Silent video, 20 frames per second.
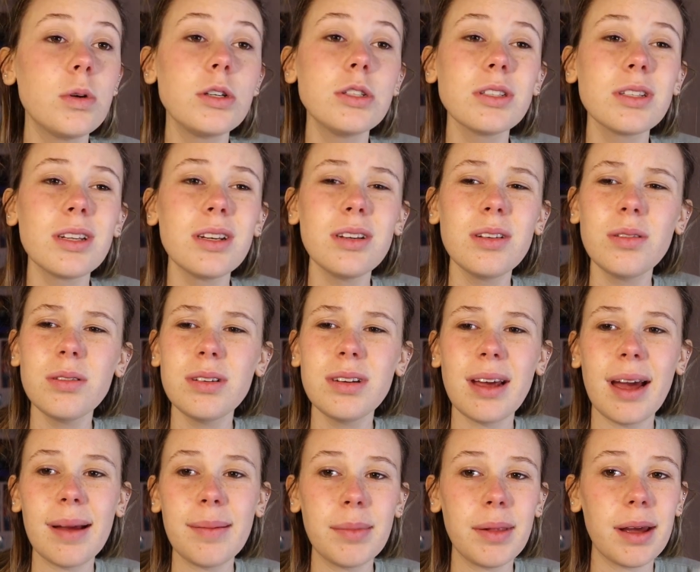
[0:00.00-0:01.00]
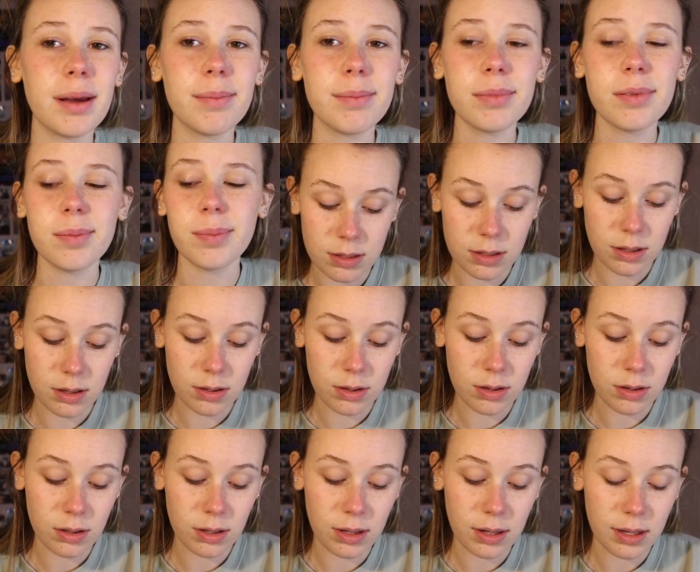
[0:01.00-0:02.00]
We're just gonna do a time lapse. Your
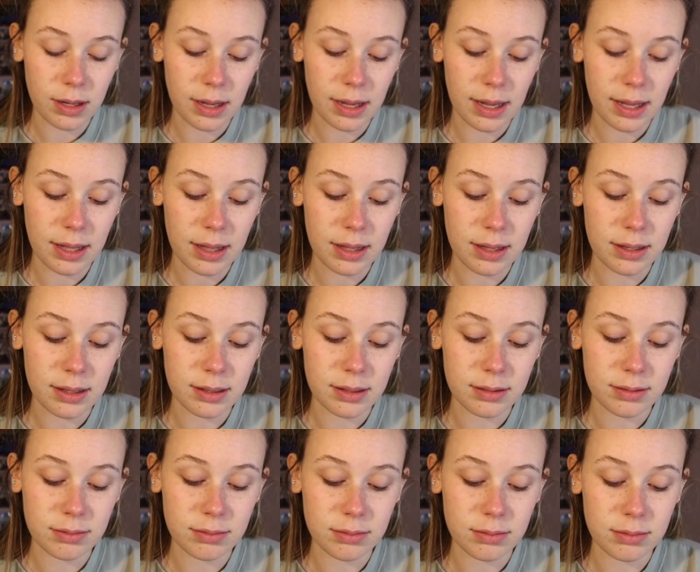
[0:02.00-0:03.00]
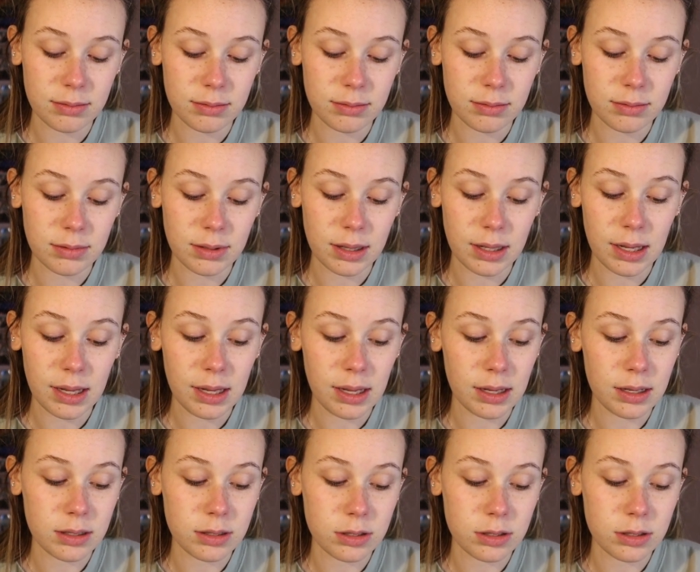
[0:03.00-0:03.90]
girl ain't lit.